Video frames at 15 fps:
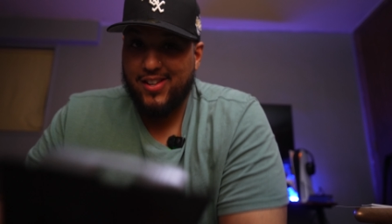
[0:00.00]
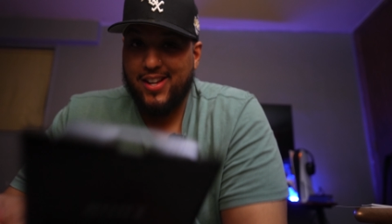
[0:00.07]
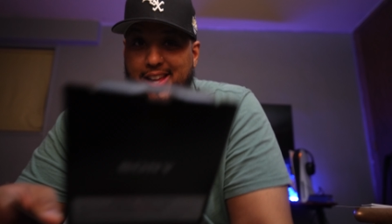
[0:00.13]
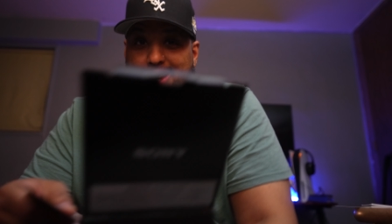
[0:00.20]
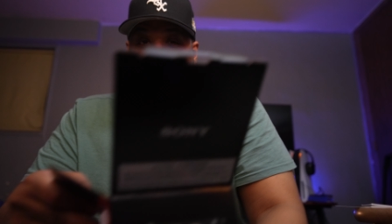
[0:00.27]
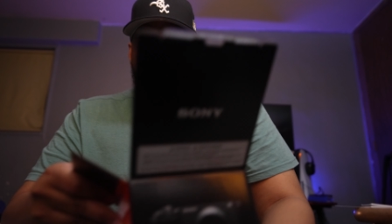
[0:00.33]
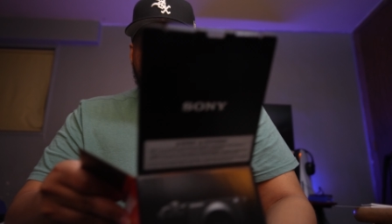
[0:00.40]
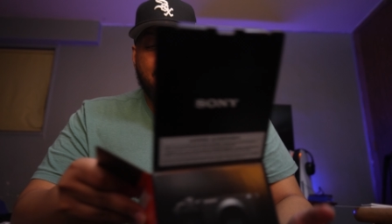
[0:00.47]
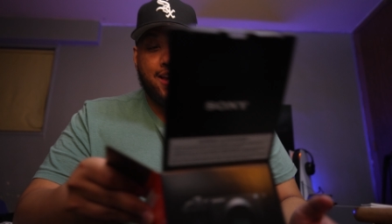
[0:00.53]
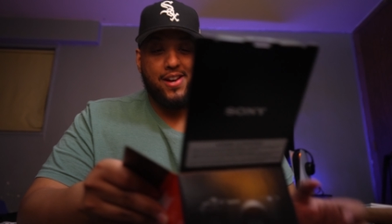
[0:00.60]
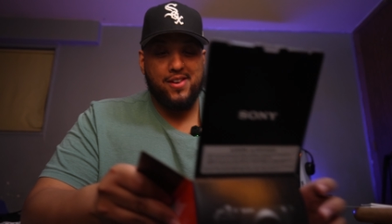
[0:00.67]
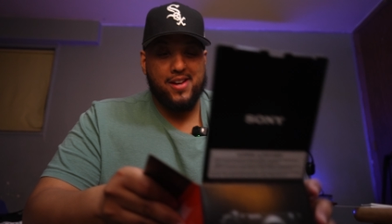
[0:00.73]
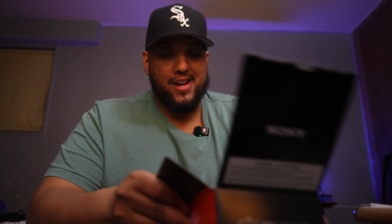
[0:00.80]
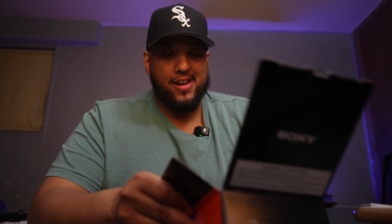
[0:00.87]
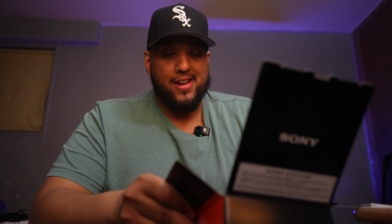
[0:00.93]
a later date,
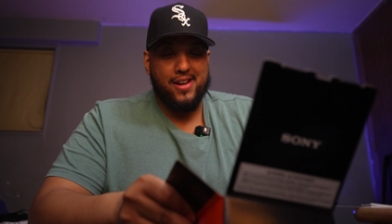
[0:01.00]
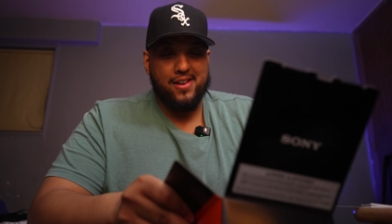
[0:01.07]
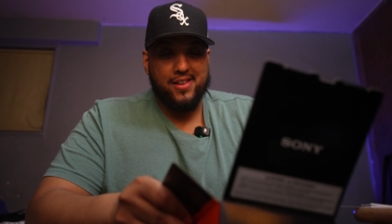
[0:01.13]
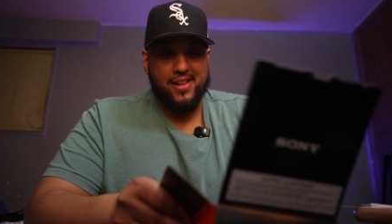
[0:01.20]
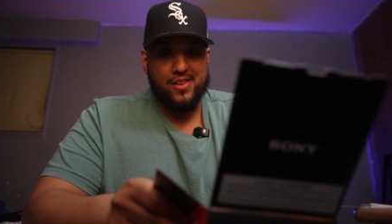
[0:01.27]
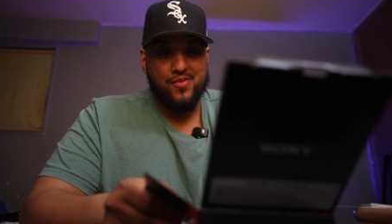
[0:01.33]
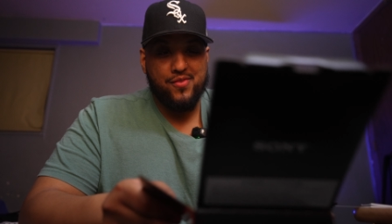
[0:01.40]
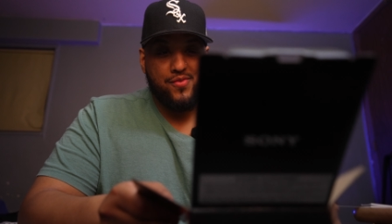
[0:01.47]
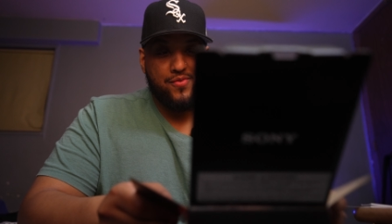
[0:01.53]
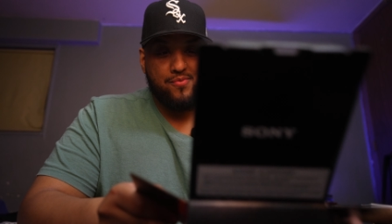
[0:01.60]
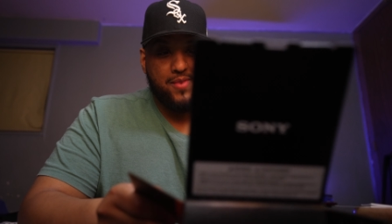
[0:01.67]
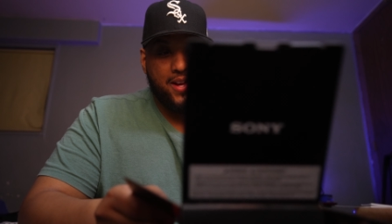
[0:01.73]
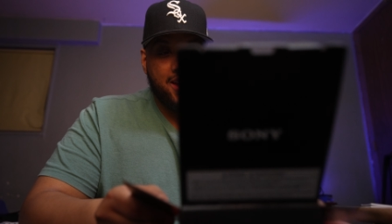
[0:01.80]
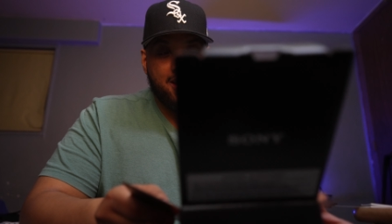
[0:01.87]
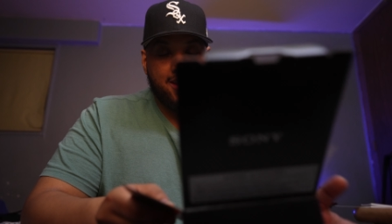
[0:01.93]
I'll give
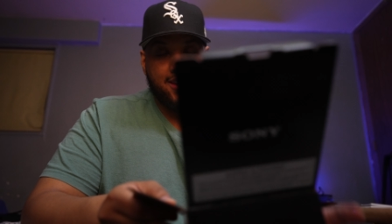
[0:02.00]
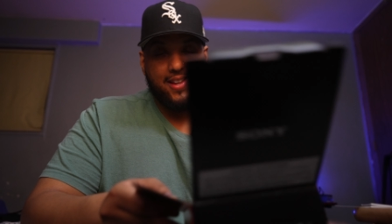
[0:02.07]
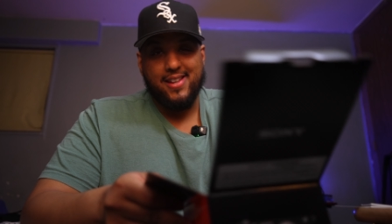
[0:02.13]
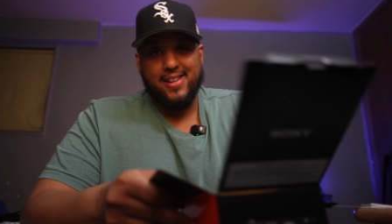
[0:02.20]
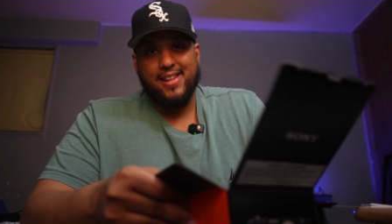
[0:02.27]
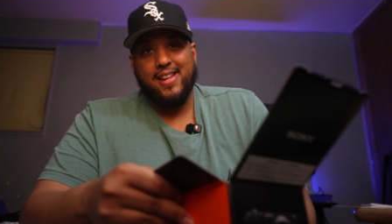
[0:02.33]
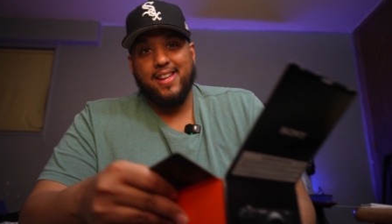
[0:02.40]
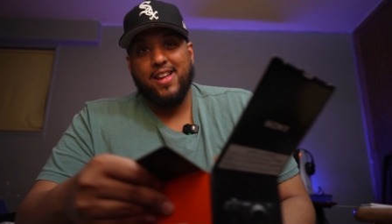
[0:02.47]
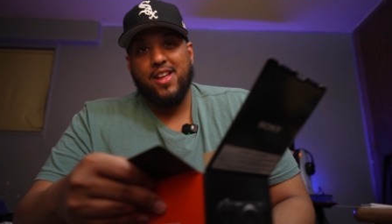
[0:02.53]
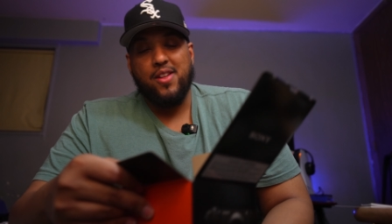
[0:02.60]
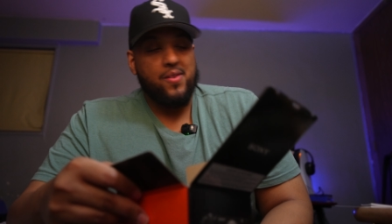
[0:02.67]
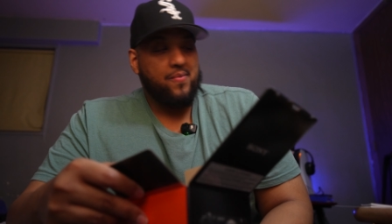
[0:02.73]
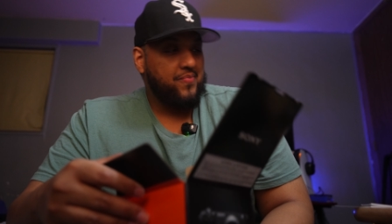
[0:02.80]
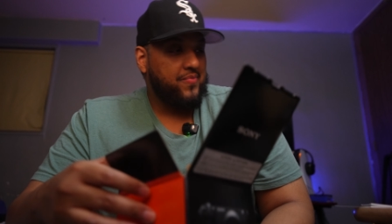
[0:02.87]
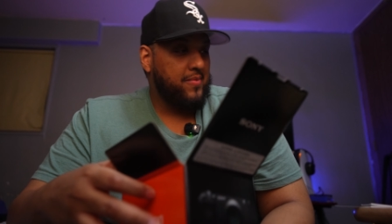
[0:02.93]
my
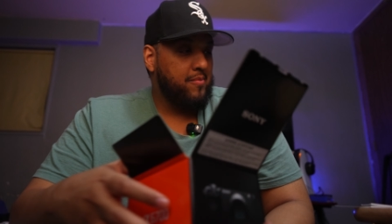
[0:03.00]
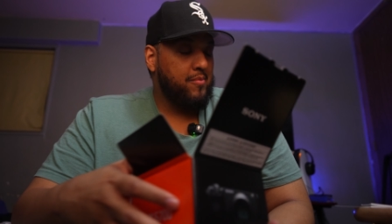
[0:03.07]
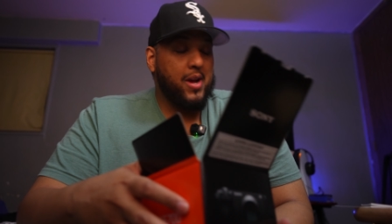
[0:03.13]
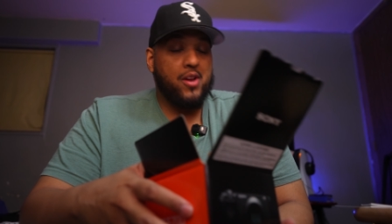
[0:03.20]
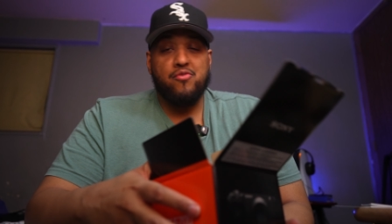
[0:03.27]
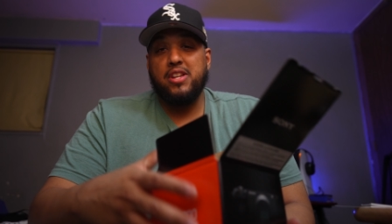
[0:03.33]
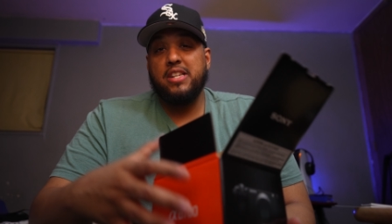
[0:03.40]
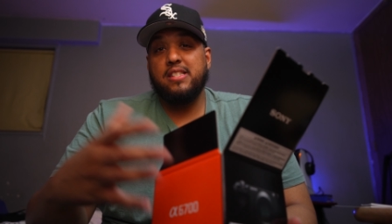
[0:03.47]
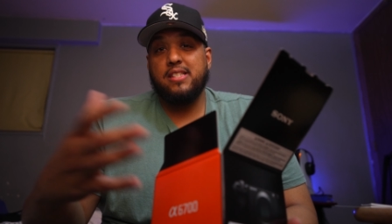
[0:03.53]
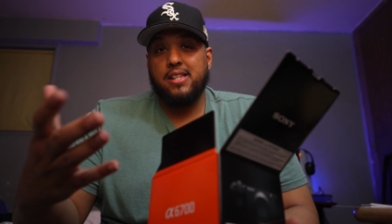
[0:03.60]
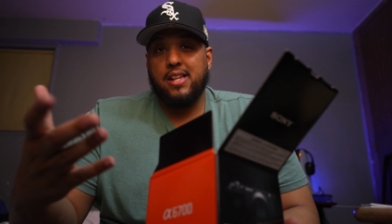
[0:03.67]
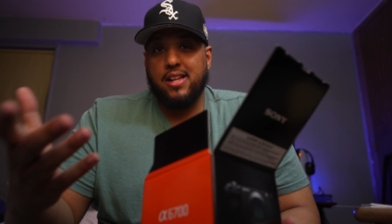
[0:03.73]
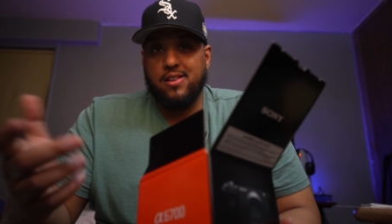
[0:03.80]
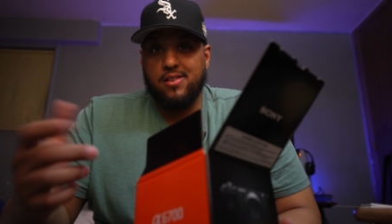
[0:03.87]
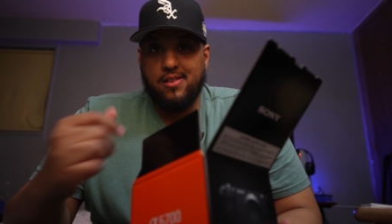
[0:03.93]

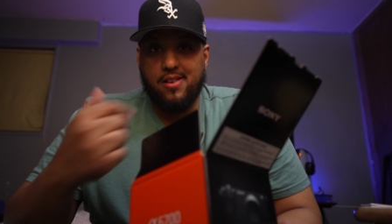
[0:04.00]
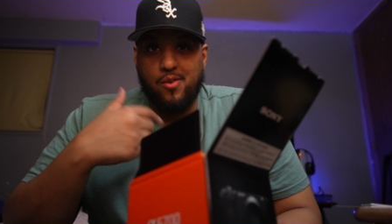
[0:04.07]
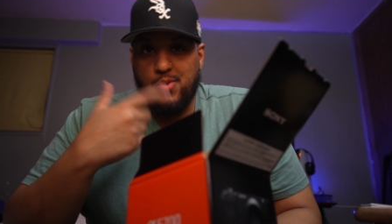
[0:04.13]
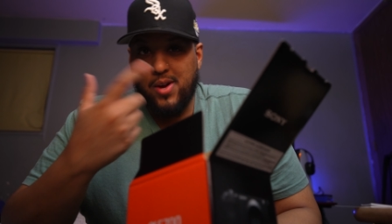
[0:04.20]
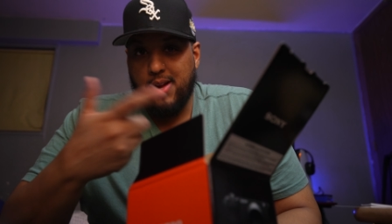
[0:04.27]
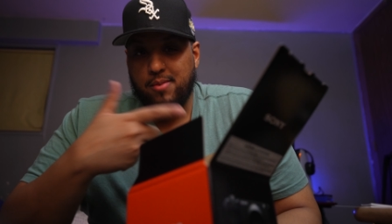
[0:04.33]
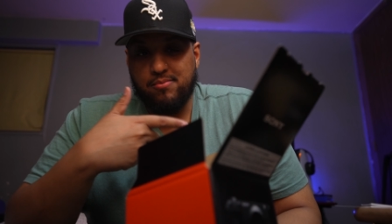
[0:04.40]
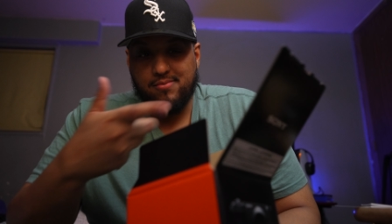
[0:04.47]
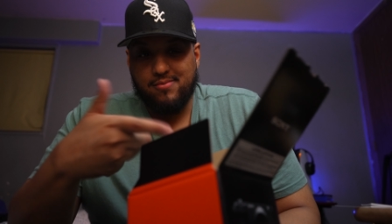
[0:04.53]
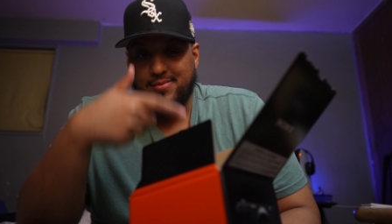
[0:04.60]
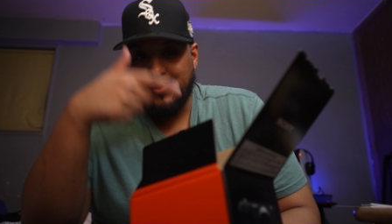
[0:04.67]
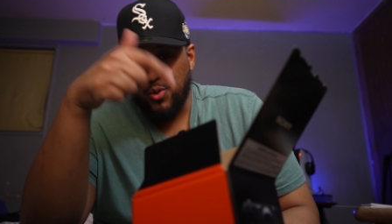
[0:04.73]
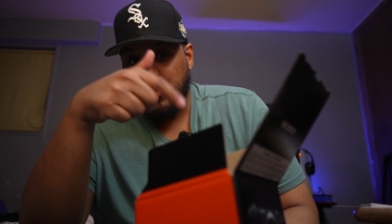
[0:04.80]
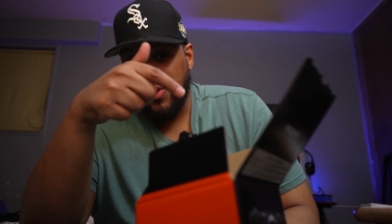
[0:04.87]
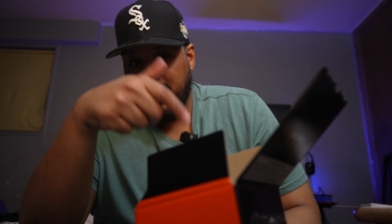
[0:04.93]
reasoning on why I'm
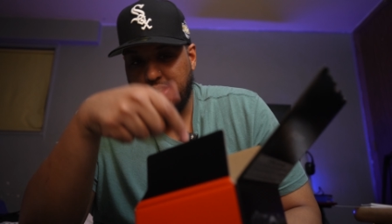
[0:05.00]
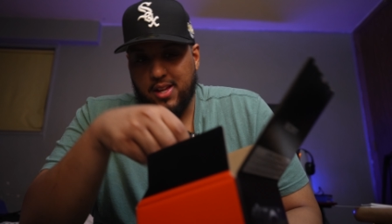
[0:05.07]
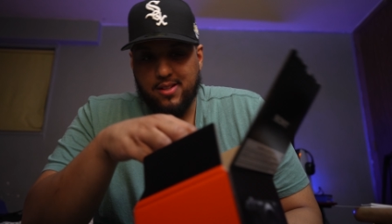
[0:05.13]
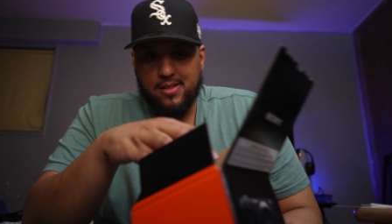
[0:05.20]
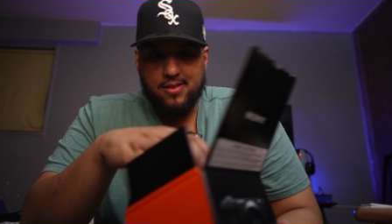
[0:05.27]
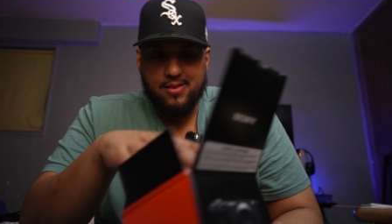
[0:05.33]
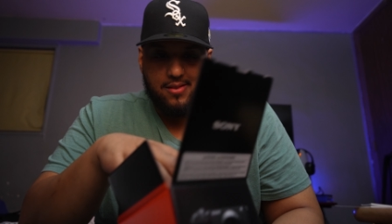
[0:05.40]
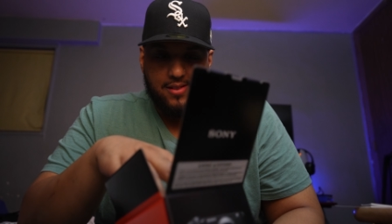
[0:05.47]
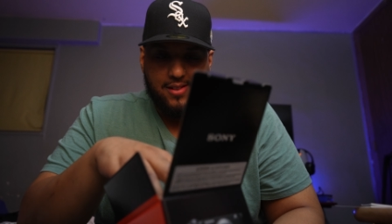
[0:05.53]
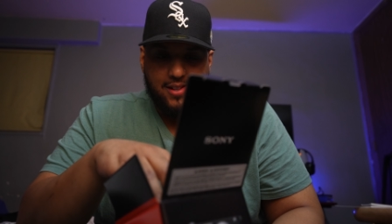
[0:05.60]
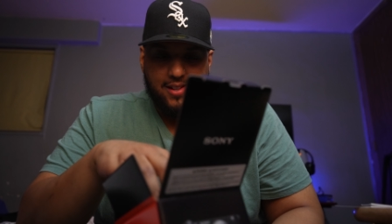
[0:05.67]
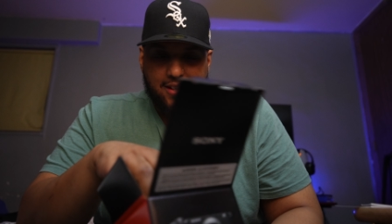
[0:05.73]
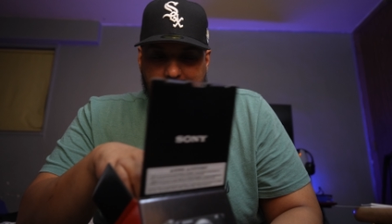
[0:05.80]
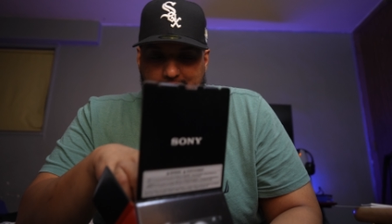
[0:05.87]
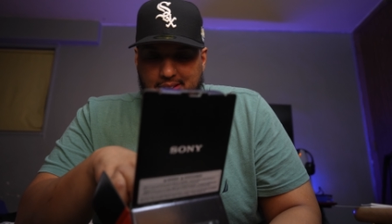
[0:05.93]
doing this.
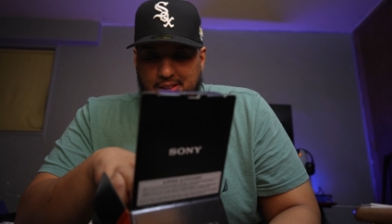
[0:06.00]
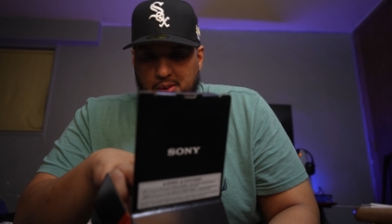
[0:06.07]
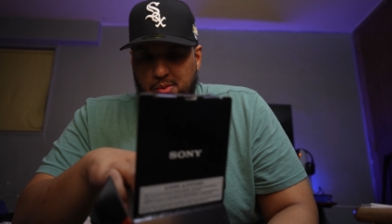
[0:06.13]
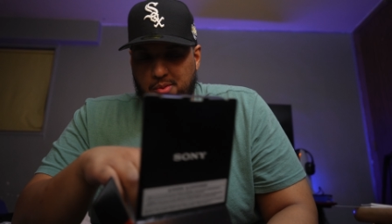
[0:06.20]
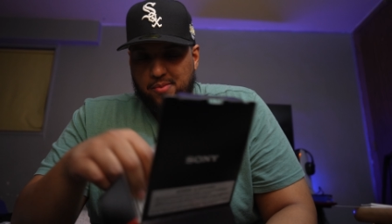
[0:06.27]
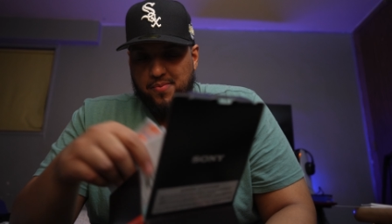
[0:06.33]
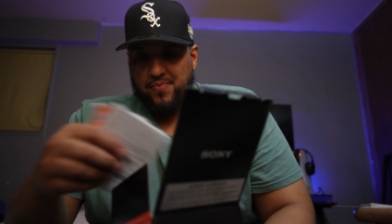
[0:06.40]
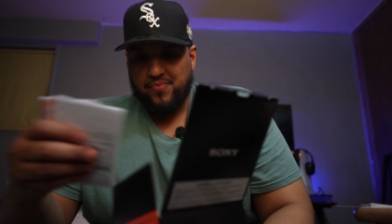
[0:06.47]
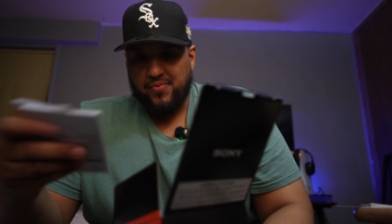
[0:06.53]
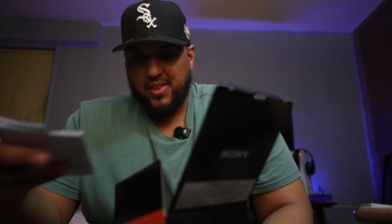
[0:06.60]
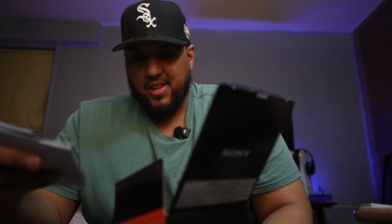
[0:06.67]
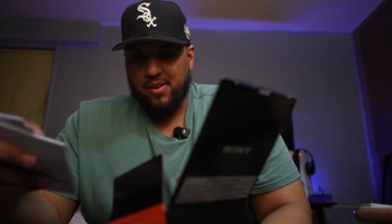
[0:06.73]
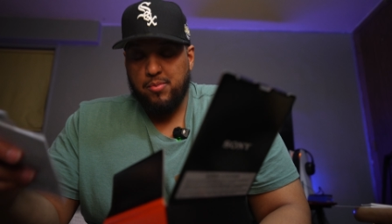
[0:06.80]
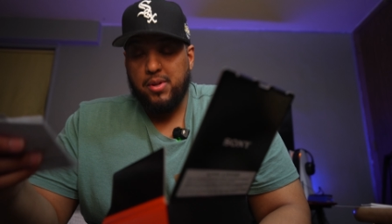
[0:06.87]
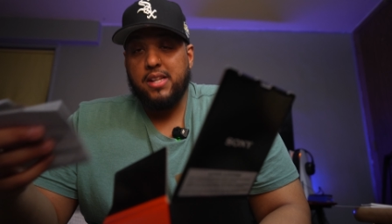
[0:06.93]

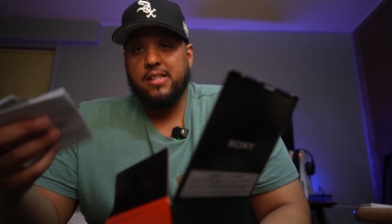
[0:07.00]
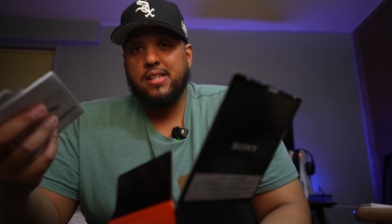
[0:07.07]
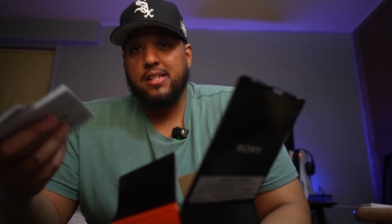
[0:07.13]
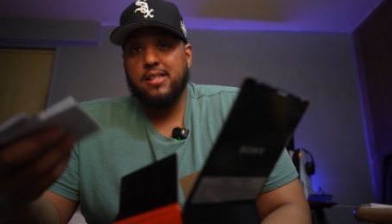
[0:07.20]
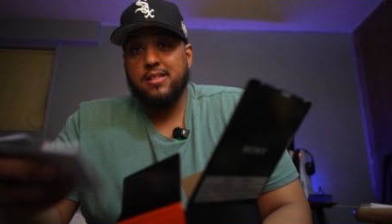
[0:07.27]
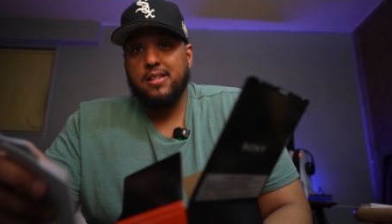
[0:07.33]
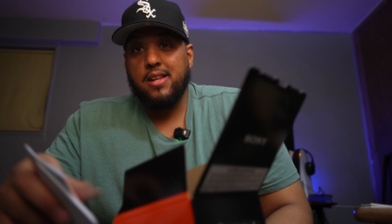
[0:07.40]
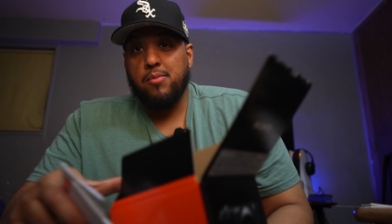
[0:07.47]
But let's get into the